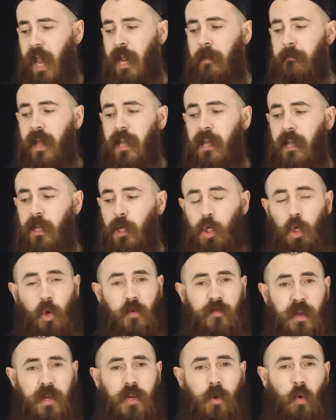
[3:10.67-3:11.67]
and making
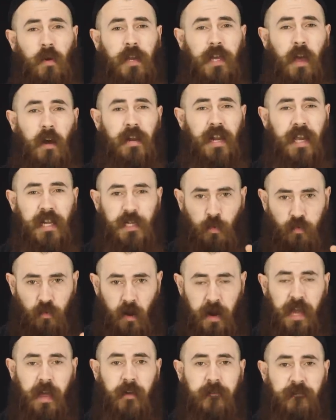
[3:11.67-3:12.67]
sure that your gun is
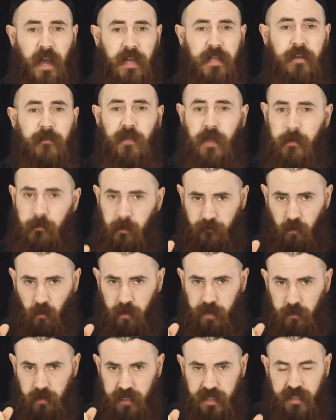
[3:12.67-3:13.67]
running effectively before
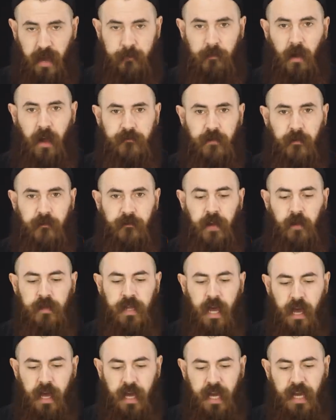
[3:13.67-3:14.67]
you step off the field